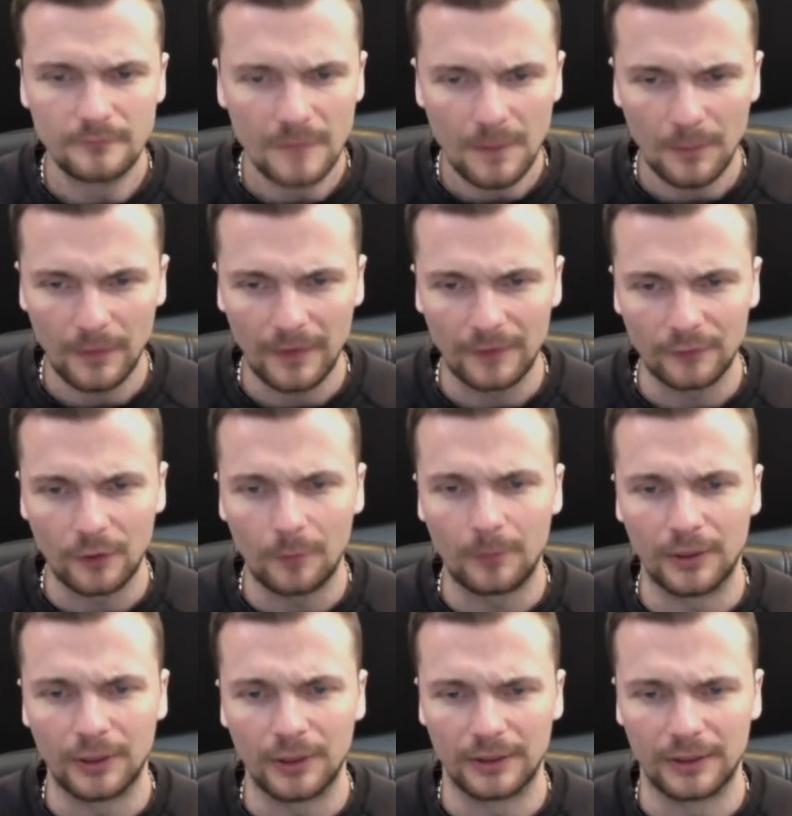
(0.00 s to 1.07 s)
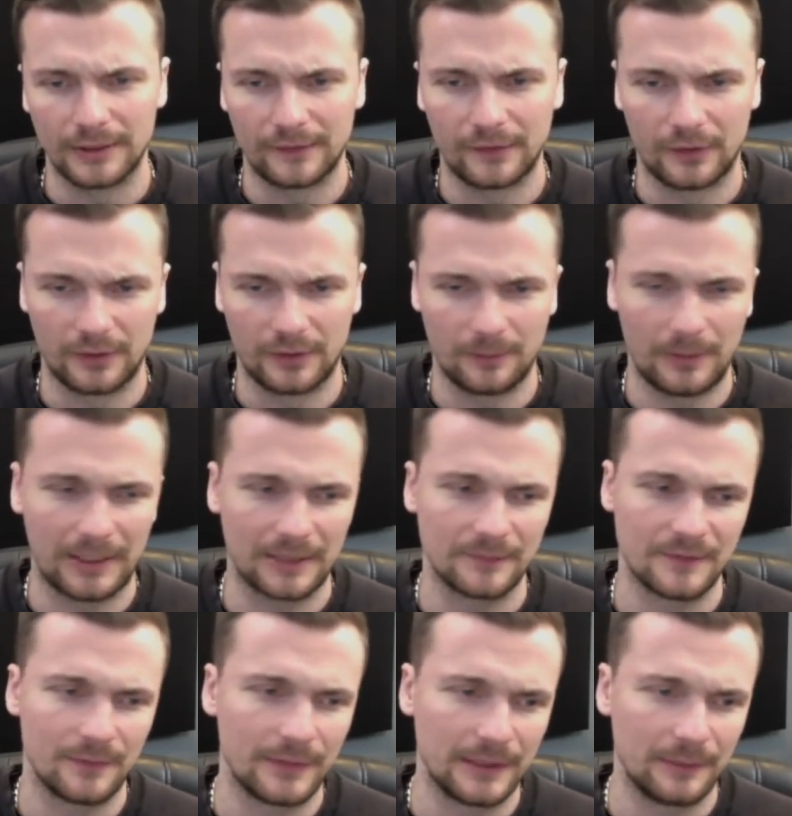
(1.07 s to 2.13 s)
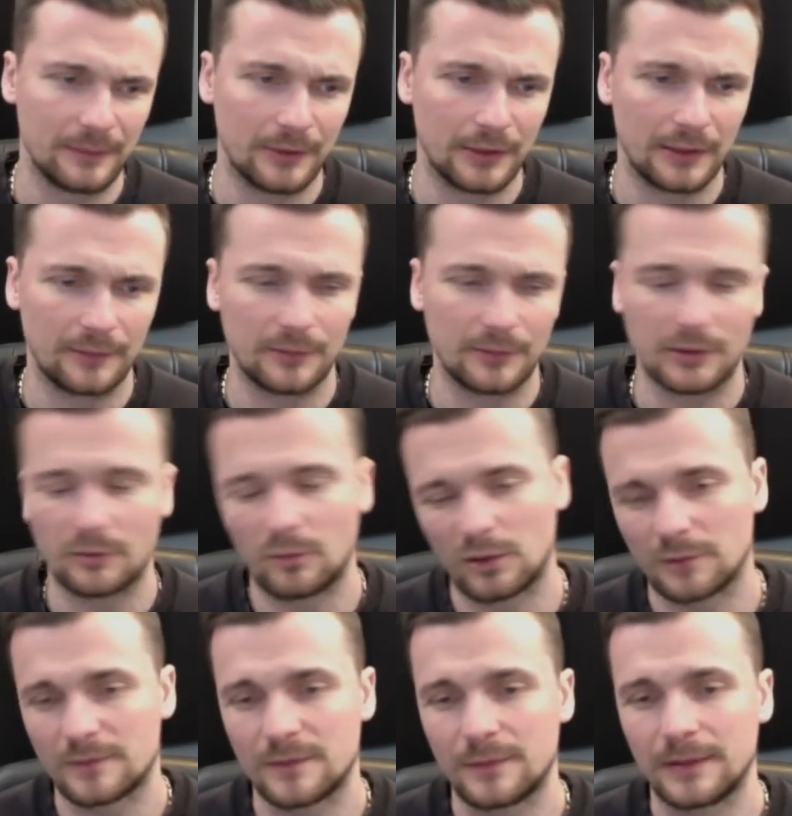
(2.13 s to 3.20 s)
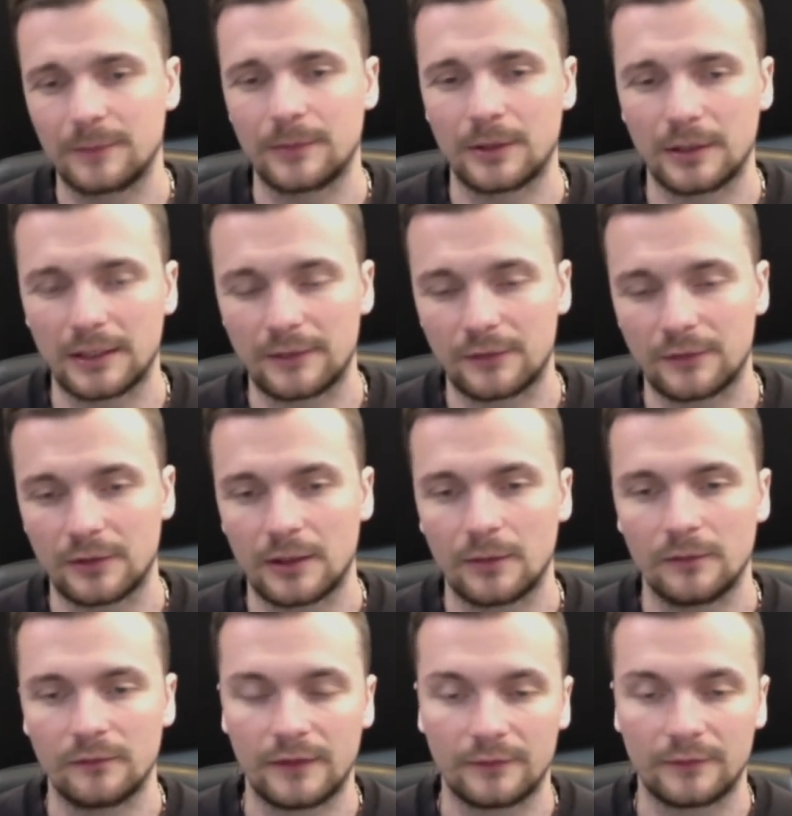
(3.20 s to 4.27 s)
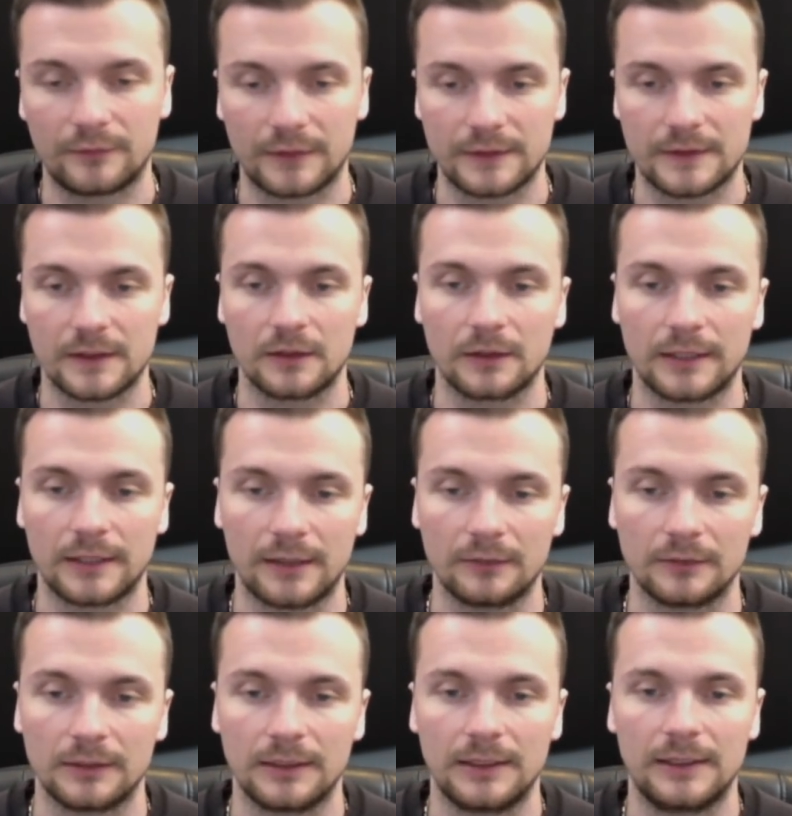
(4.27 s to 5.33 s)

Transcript: But then they've got Burnley, so you'd back them to beat Burnley, but you'd want them to beat Burnley, even though I want Fat Frank to go down.